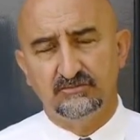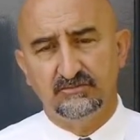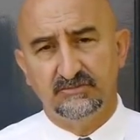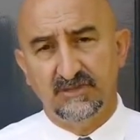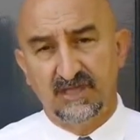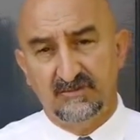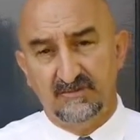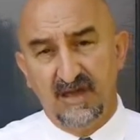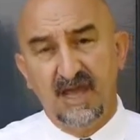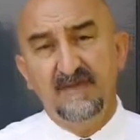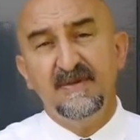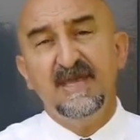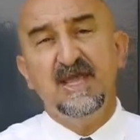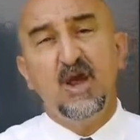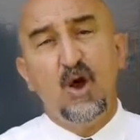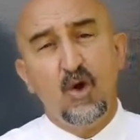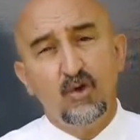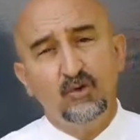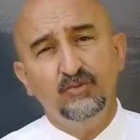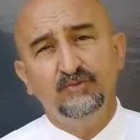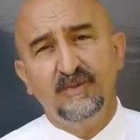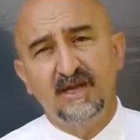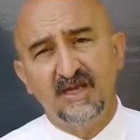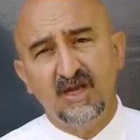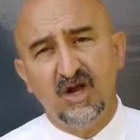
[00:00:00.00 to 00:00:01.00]
They may be
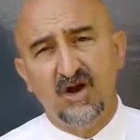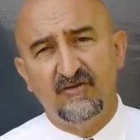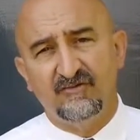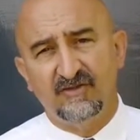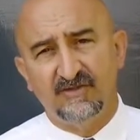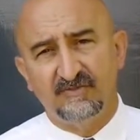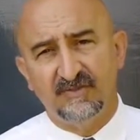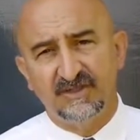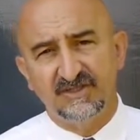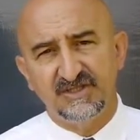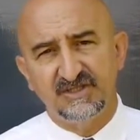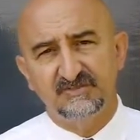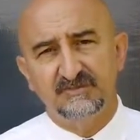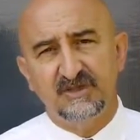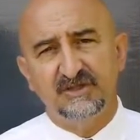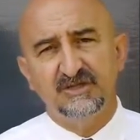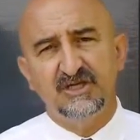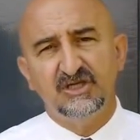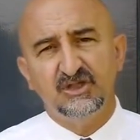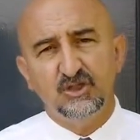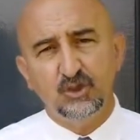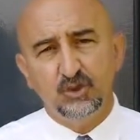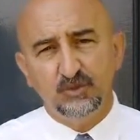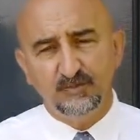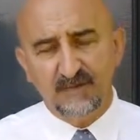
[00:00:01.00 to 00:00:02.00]
owned by governments, but
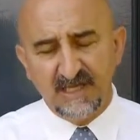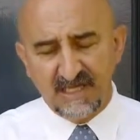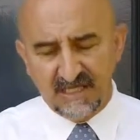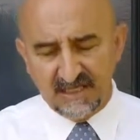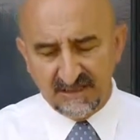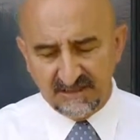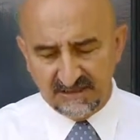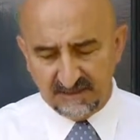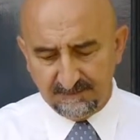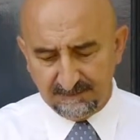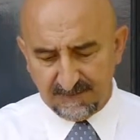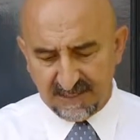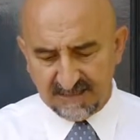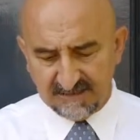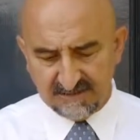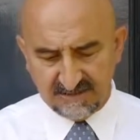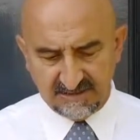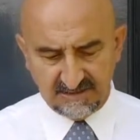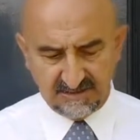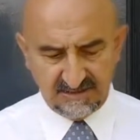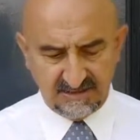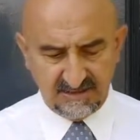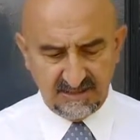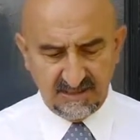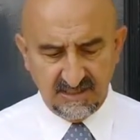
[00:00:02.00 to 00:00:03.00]
they should be
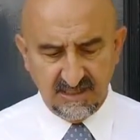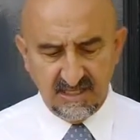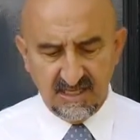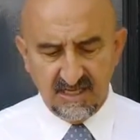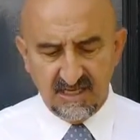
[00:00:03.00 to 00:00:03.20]
independent.